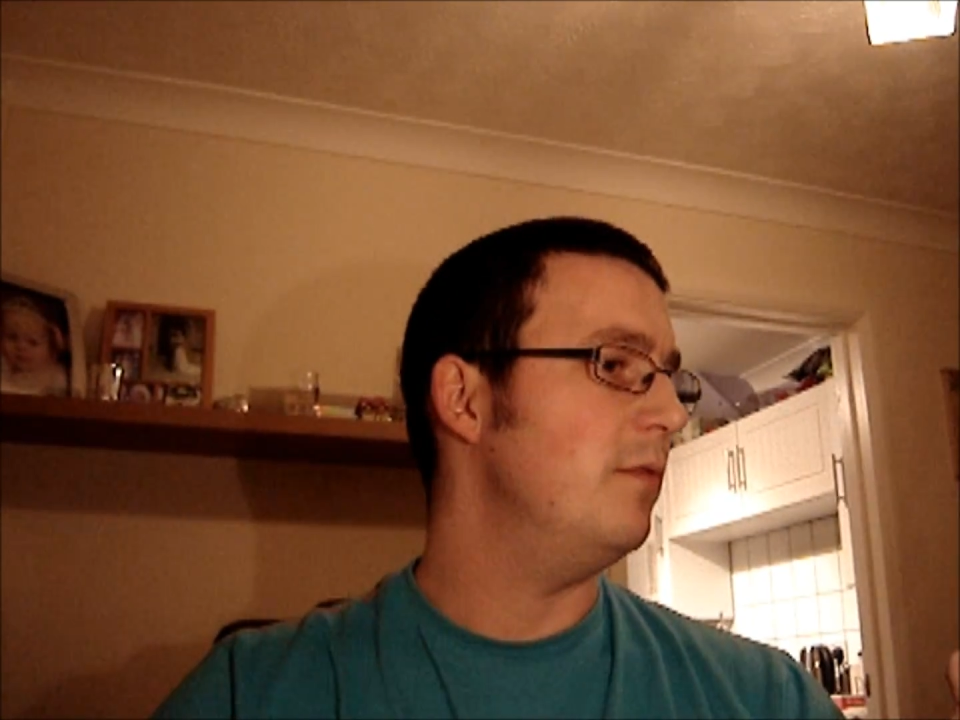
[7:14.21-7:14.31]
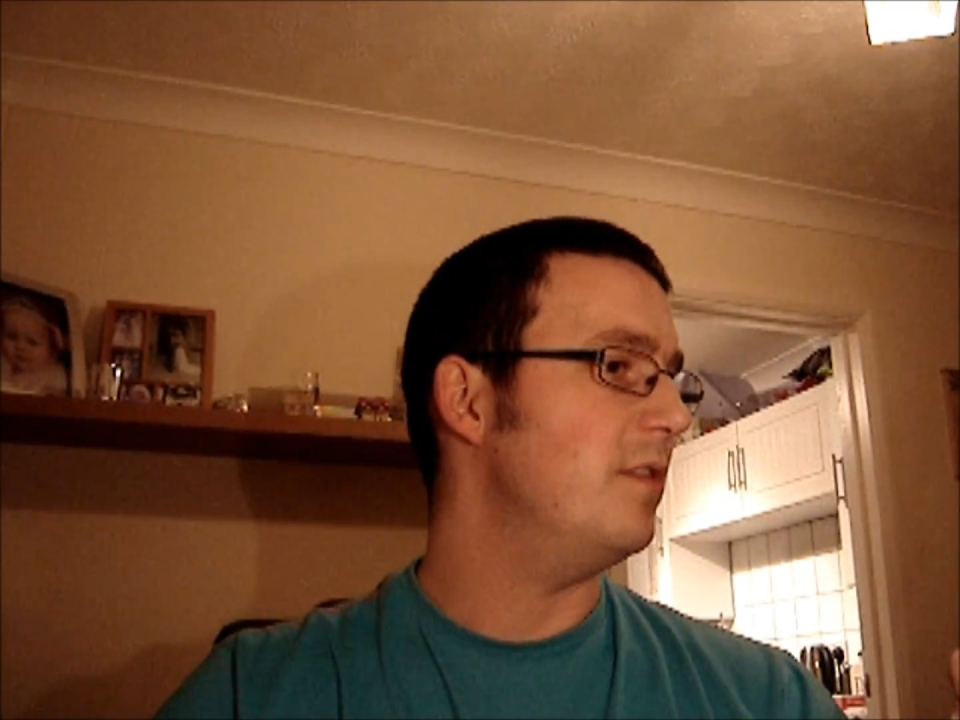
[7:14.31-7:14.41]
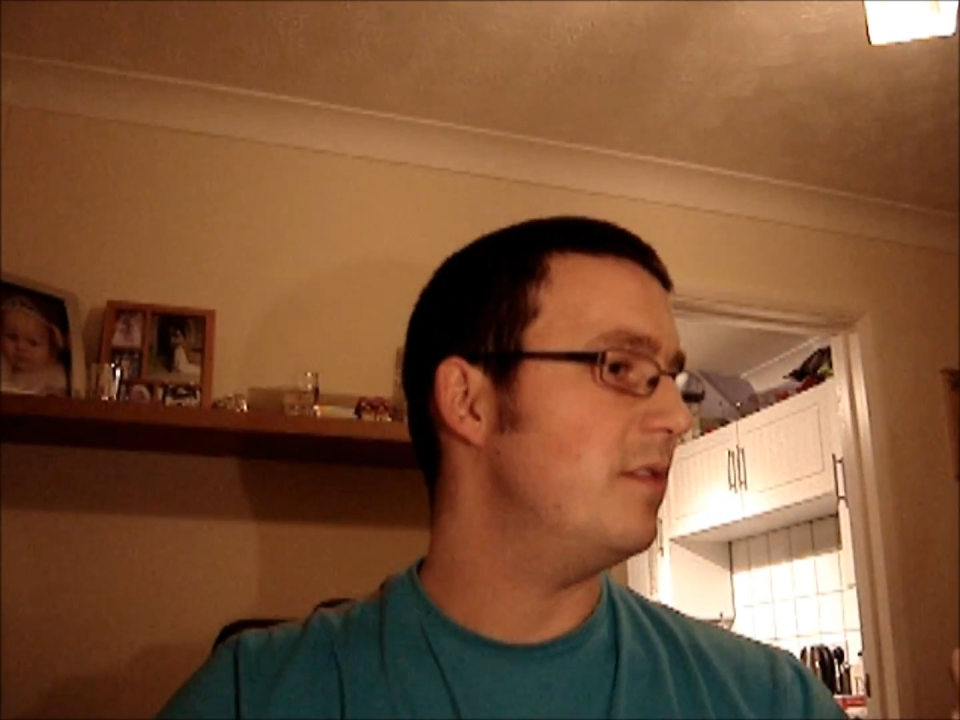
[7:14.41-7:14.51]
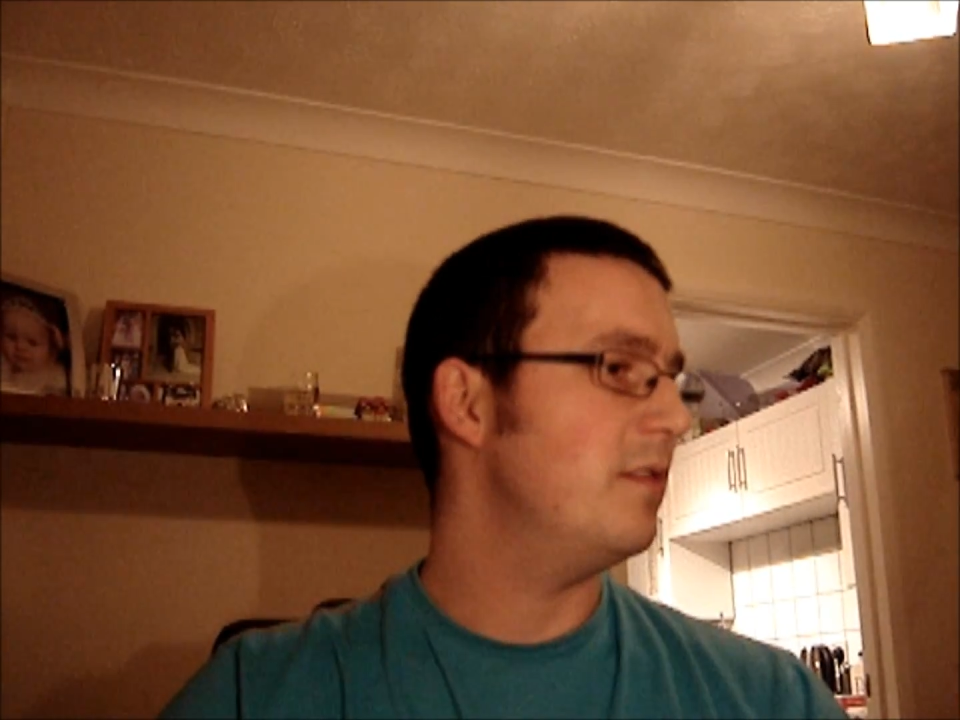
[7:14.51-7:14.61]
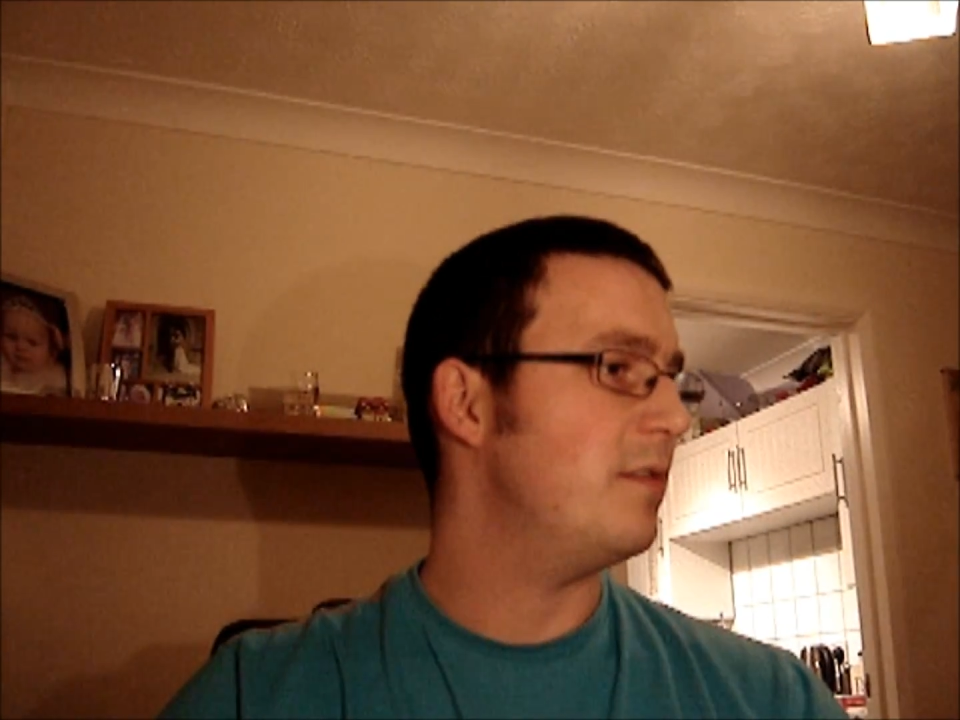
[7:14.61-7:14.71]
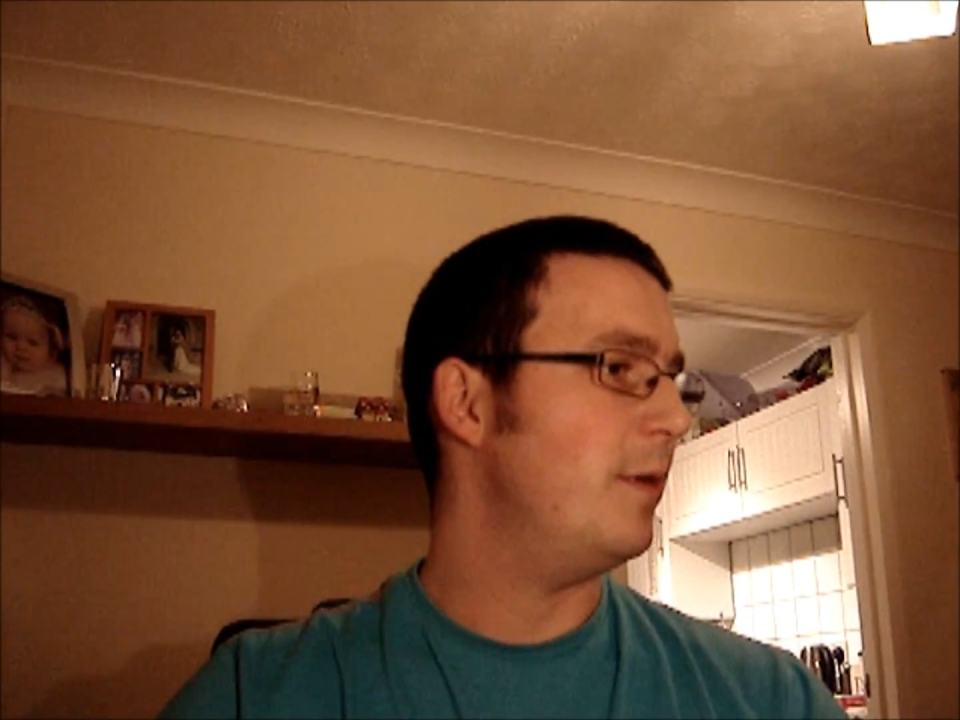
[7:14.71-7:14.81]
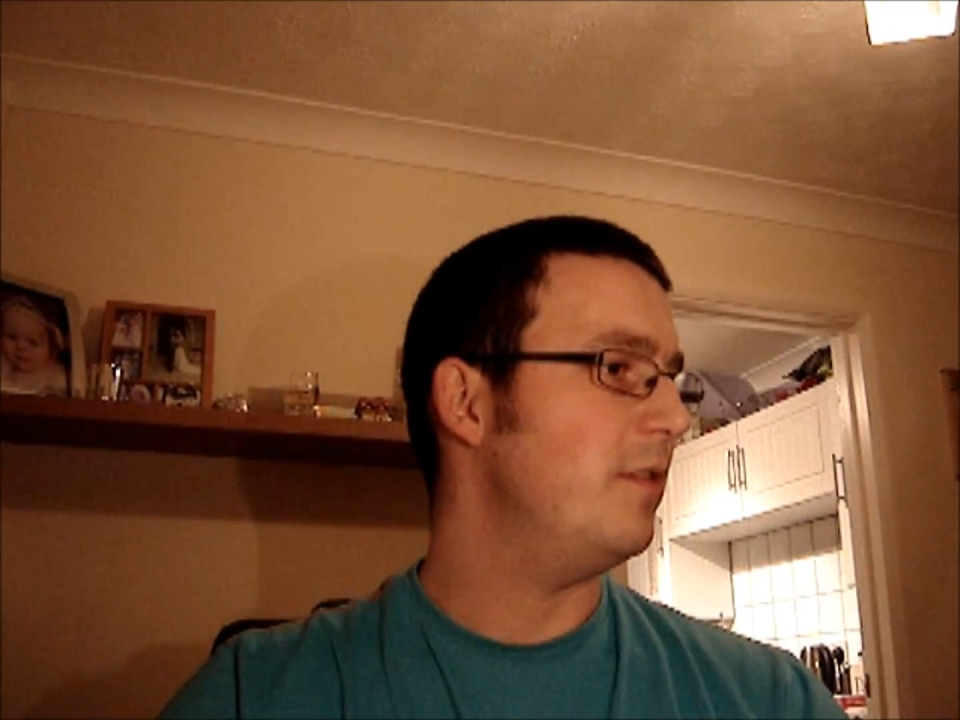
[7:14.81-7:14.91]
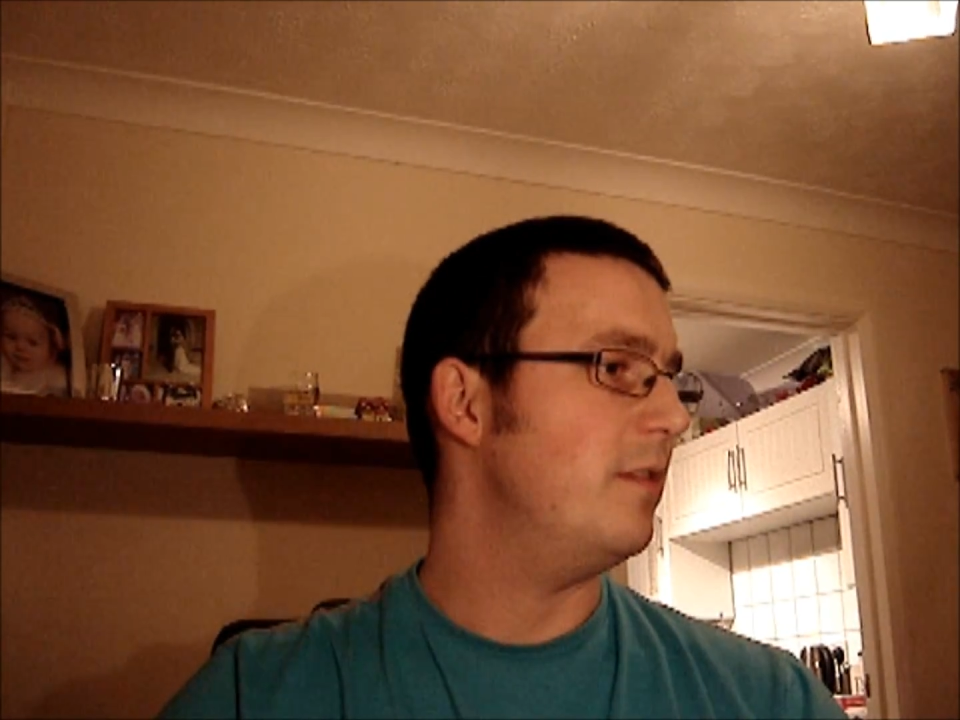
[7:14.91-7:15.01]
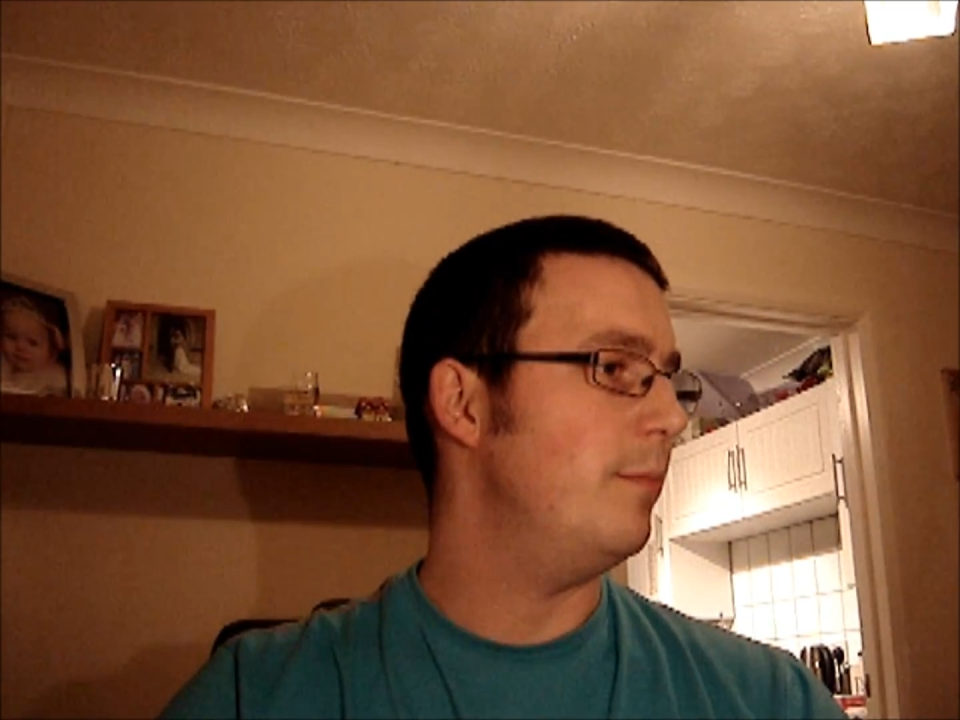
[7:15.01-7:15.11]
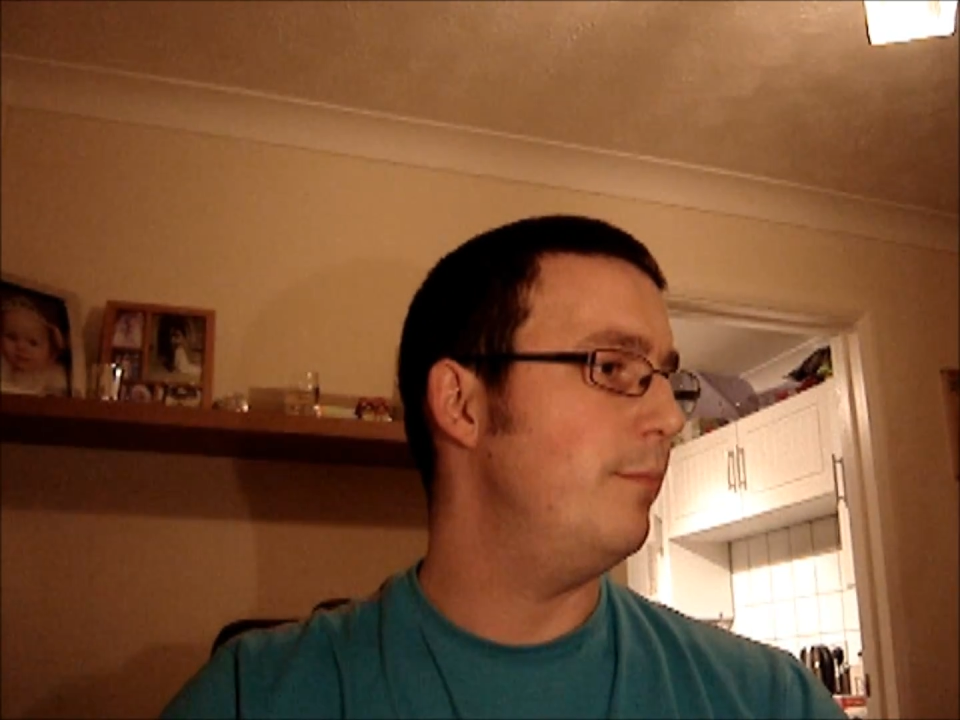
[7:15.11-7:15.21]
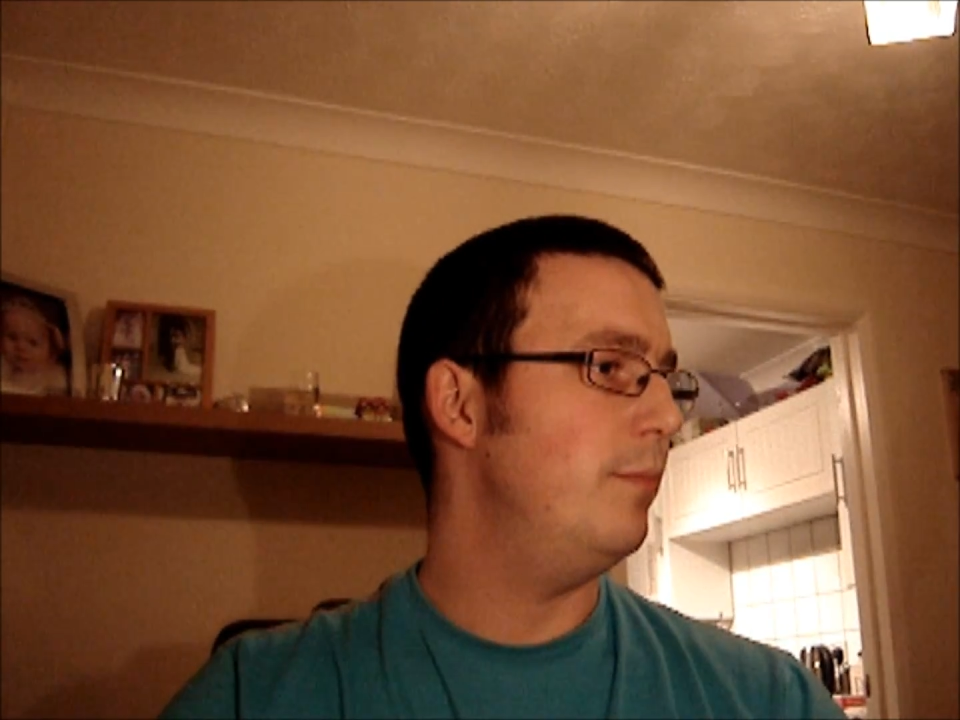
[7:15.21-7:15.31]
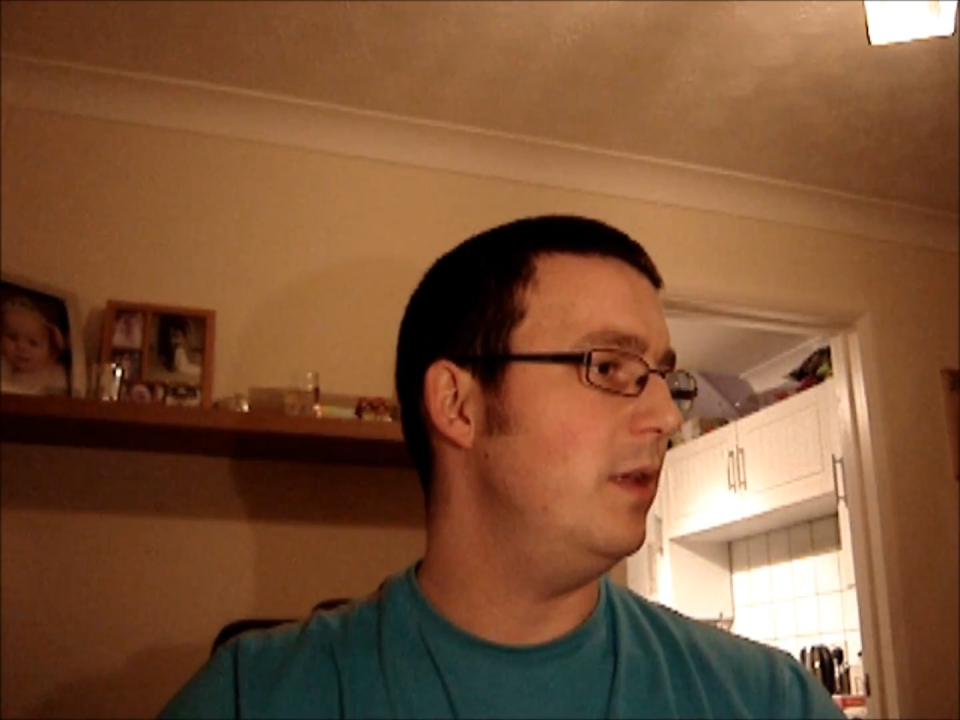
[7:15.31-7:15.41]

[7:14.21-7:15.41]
was supposed to